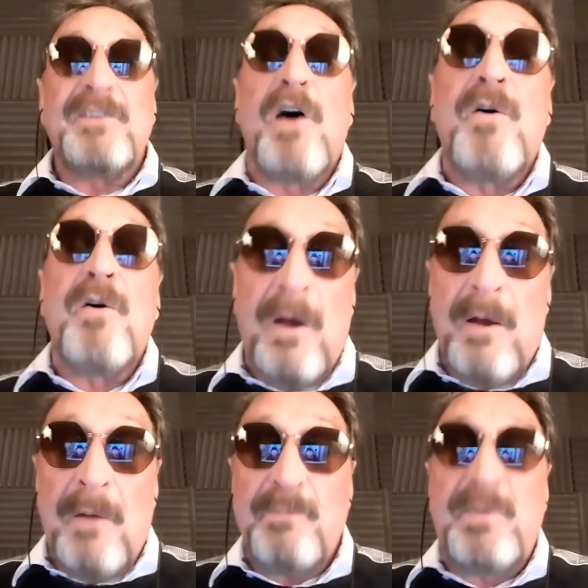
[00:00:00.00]
No,
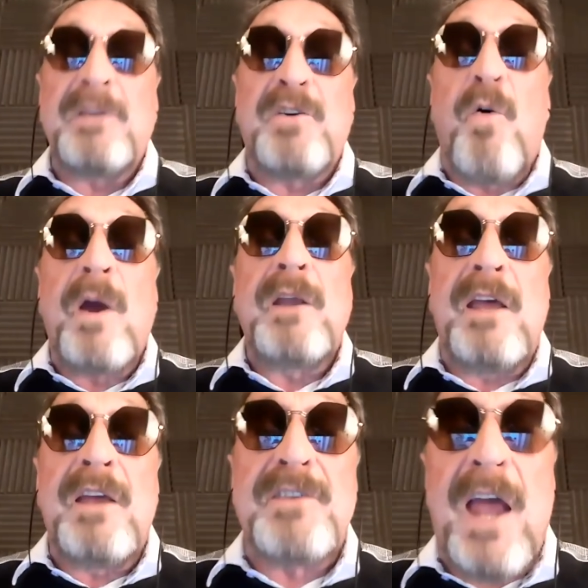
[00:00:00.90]
Bitcoin
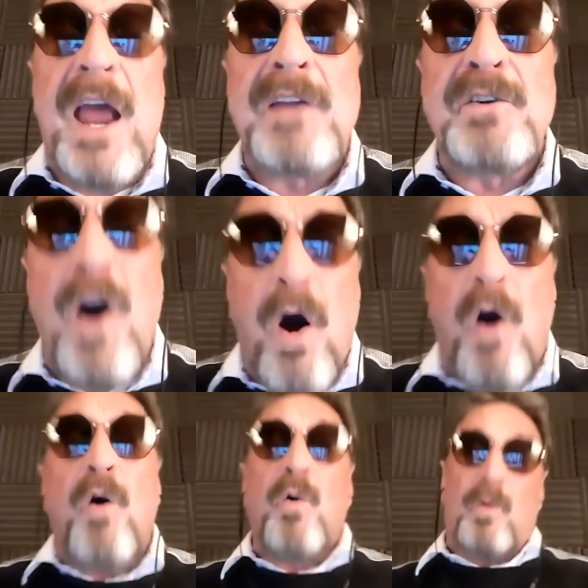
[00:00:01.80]
is an
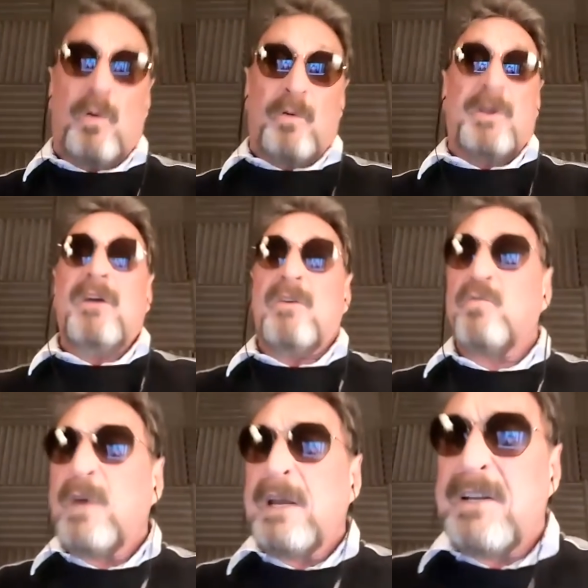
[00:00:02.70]
old,
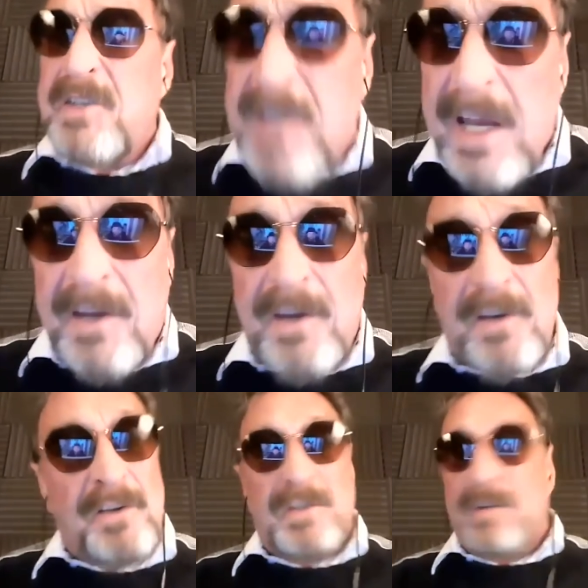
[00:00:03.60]

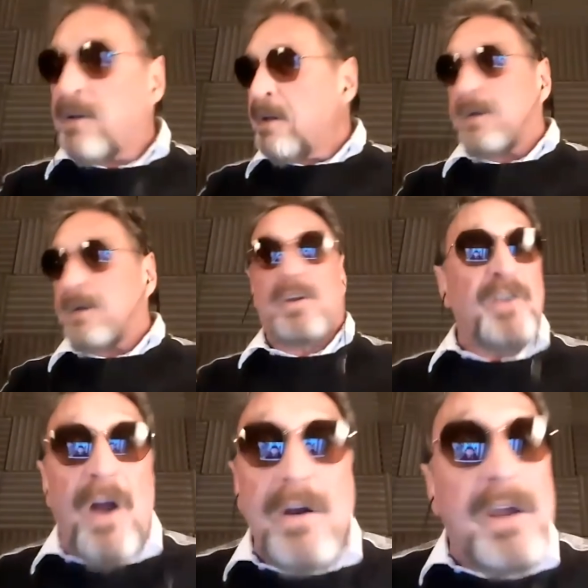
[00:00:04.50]
ridiculously
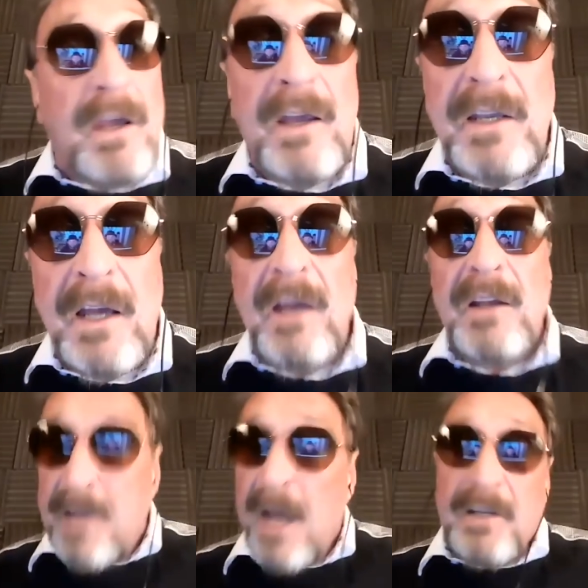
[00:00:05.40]
clunky
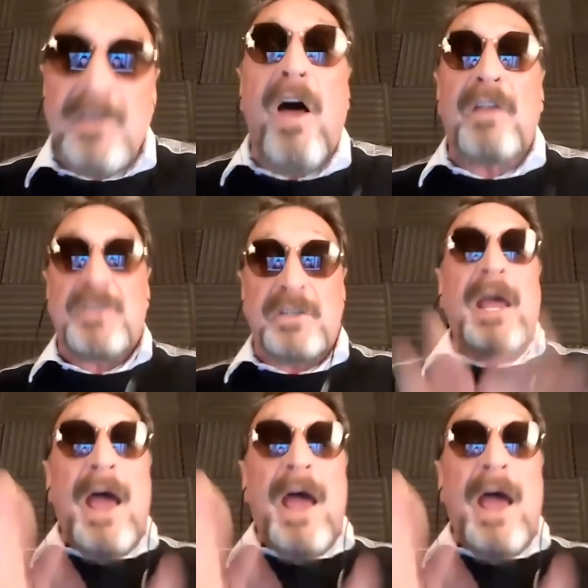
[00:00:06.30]
technology.